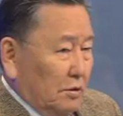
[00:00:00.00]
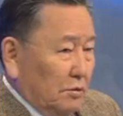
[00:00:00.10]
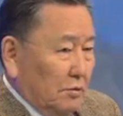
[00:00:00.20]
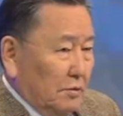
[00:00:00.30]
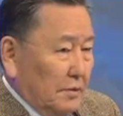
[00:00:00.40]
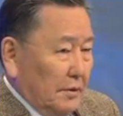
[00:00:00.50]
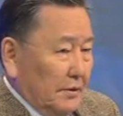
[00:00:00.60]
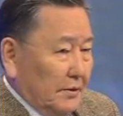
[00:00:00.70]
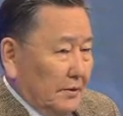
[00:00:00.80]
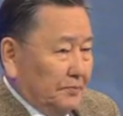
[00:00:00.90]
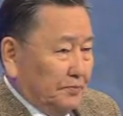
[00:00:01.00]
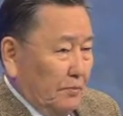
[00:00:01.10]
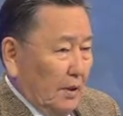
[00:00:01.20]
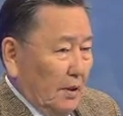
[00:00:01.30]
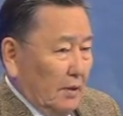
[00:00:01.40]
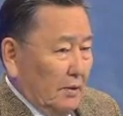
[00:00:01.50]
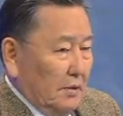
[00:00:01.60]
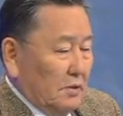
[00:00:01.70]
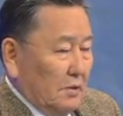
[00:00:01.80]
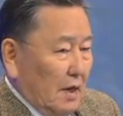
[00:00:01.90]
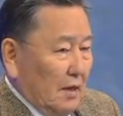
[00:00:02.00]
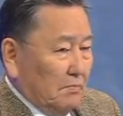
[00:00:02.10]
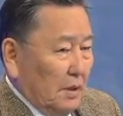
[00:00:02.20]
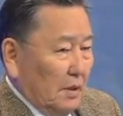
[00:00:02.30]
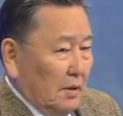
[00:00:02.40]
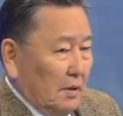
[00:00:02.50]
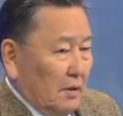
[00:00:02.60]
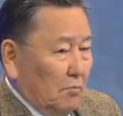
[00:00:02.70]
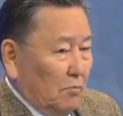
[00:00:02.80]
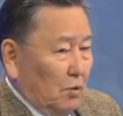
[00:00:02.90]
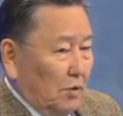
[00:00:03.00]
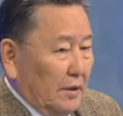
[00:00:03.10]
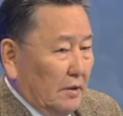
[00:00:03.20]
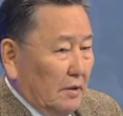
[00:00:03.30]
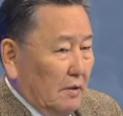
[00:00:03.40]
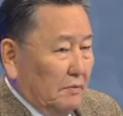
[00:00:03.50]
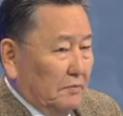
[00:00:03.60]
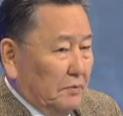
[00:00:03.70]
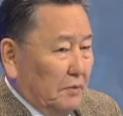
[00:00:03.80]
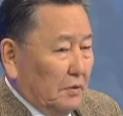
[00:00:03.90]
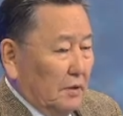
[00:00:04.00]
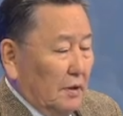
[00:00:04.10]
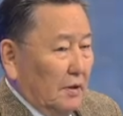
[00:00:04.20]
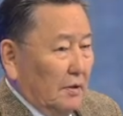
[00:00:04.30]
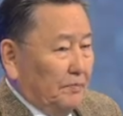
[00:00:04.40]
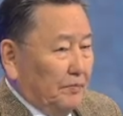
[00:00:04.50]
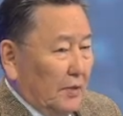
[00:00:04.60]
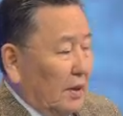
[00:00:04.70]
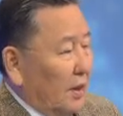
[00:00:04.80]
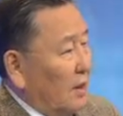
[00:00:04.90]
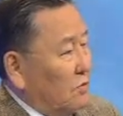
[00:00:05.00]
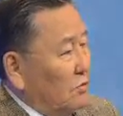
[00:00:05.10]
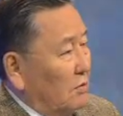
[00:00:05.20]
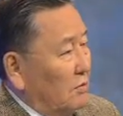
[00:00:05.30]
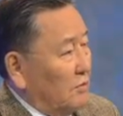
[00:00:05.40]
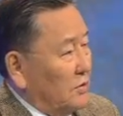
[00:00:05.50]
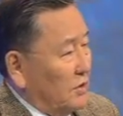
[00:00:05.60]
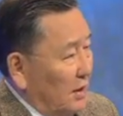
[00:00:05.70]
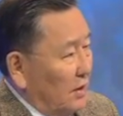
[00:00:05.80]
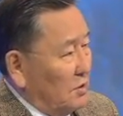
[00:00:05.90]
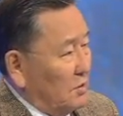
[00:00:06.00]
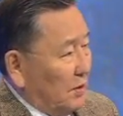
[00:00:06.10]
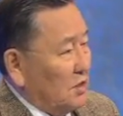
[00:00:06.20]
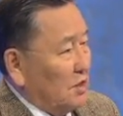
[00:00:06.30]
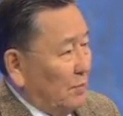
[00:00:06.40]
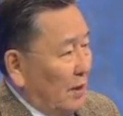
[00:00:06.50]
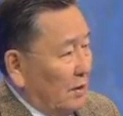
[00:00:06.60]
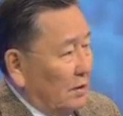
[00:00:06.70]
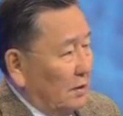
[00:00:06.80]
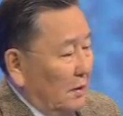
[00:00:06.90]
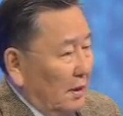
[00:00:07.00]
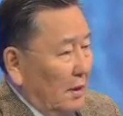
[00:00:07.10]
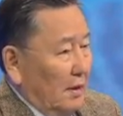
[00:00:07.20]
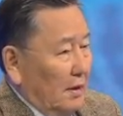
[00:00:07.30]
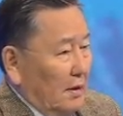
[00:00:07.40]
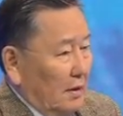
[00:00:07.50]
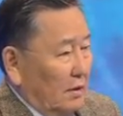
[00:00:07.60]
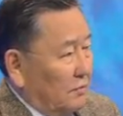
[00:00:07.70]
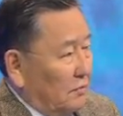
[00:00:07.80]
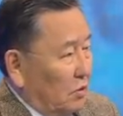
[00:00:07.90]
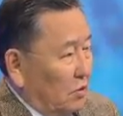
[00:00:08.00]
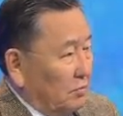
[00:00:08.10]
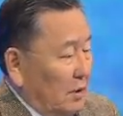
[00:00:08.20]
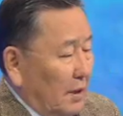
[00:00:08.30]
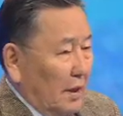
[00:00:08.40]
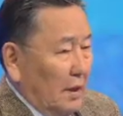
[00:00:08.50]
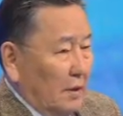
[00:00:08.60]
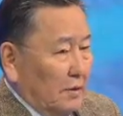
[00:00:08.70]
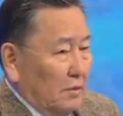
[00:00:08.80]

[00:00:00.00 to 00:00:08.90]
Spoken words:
truth, this time more than 40 heads of states participated in the forum, and